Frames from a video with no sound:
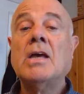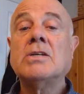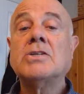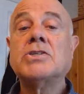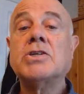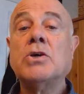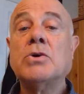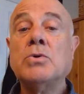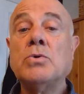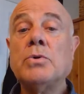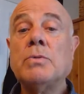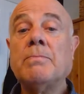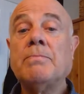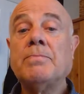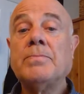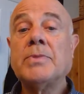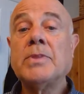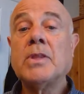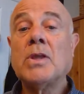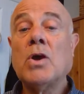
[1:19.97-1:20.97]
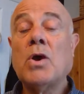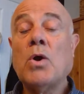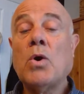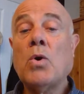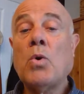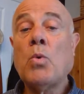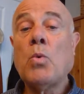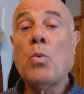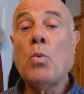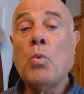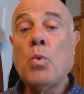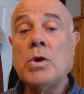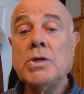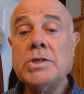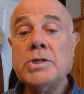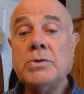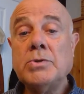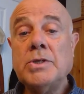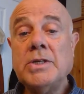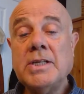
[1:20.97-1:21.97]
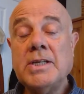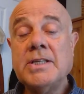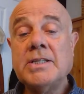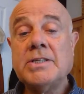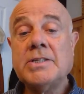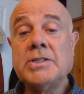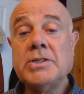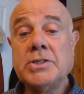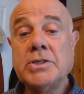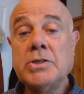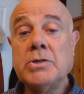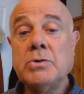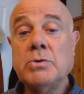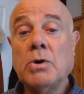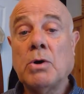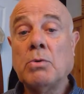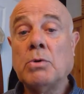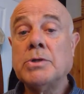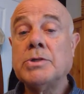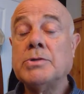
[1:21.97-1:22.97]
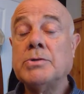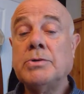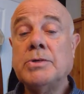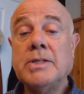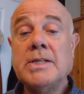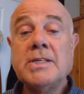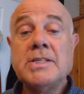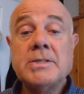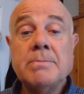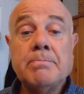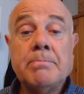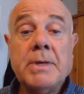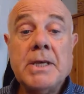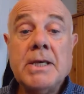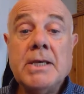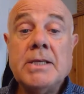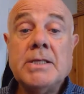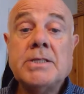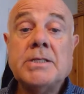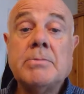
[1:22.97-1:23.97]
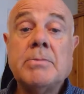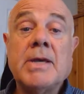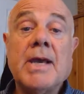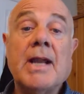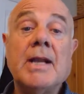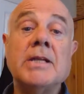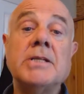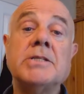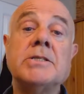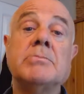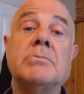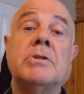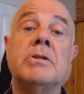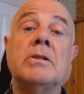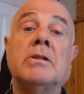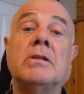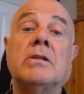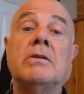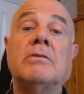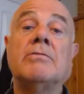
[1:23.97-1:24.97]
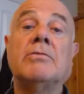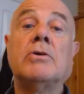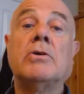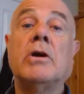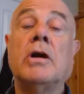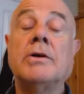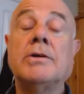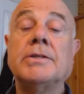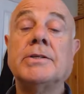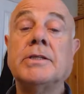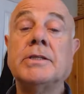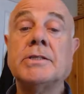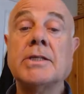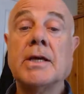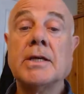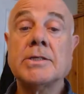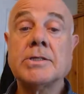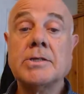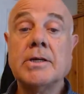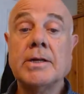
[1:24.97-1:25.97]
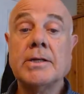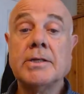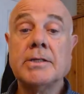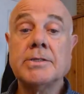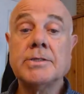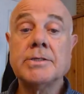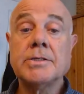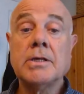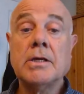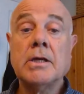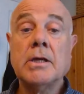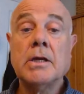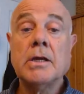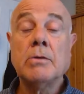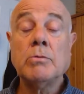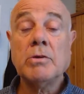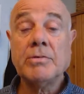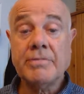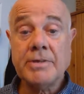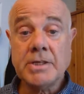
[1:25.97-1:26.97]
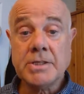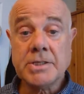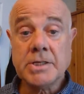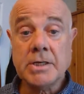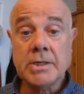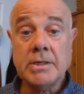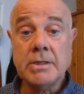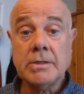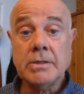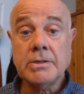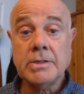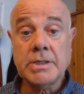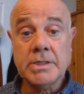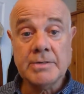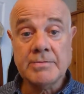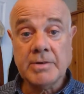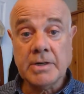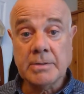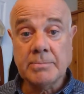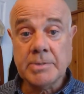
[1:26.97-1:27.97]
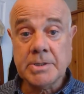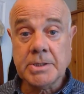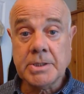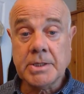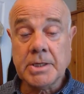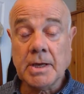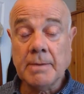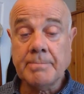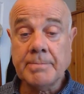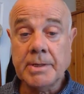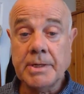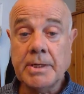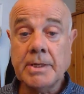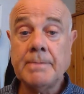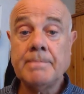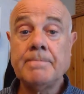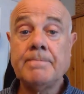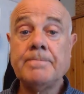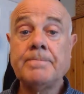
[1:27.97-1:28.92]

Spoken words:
So what do you need to do, or what do you need to be eligible for R&D tax credits? Well, firstly, you need to have a limited company.